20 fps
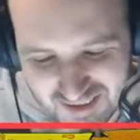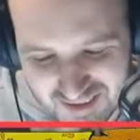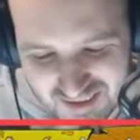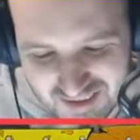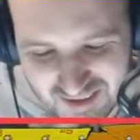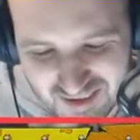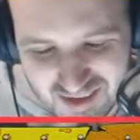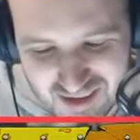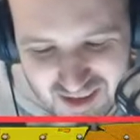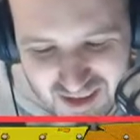
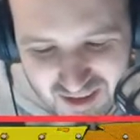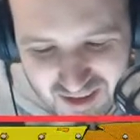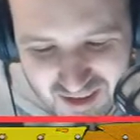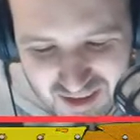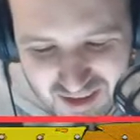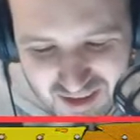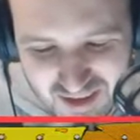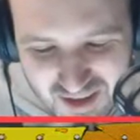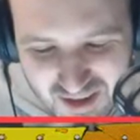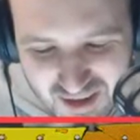I
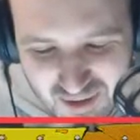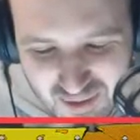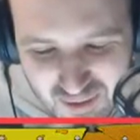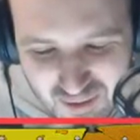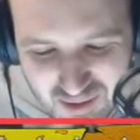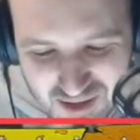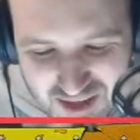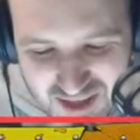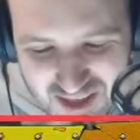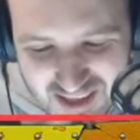thought that
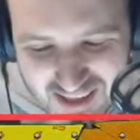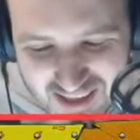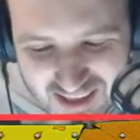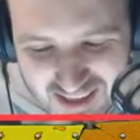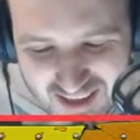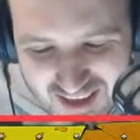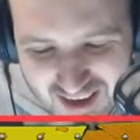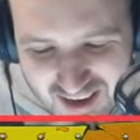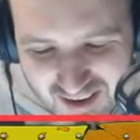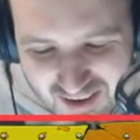was
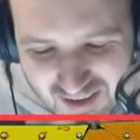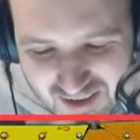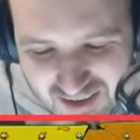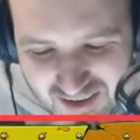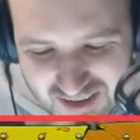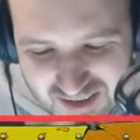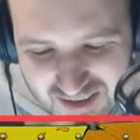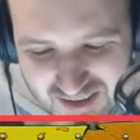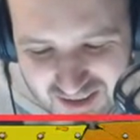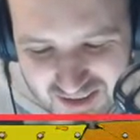
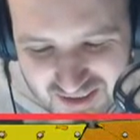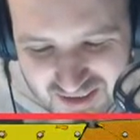hilarious.